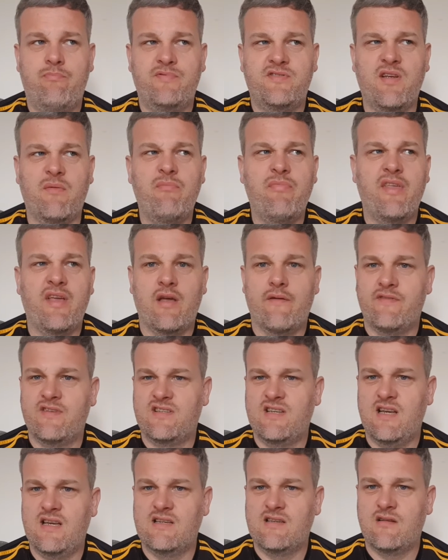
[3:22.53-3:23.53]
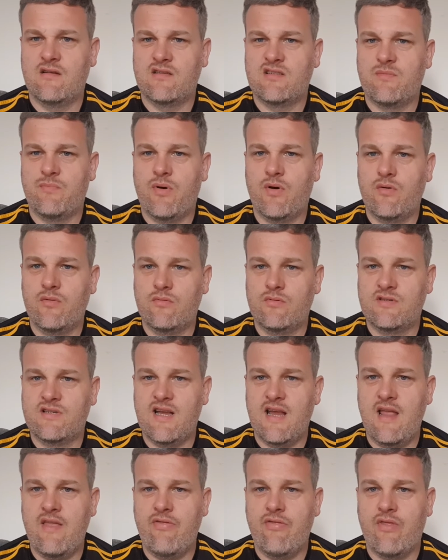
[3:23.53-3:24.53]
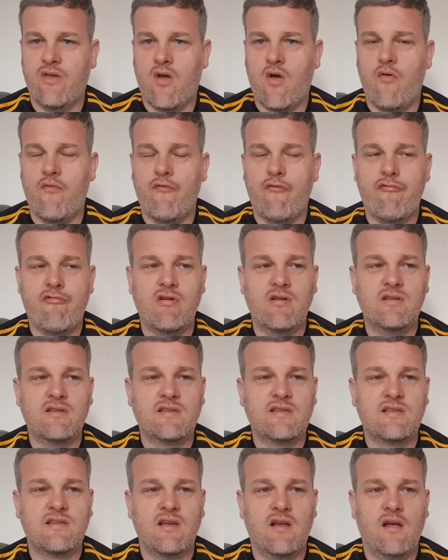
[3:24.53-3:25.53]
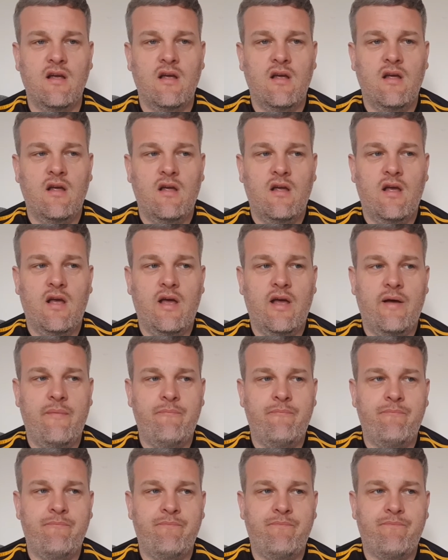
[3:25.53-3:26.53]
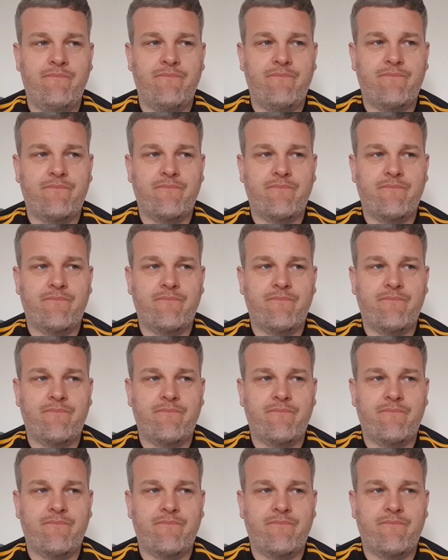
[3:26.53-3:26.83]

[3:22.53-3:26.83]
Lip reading: something of a season, I suppose, in the conference, you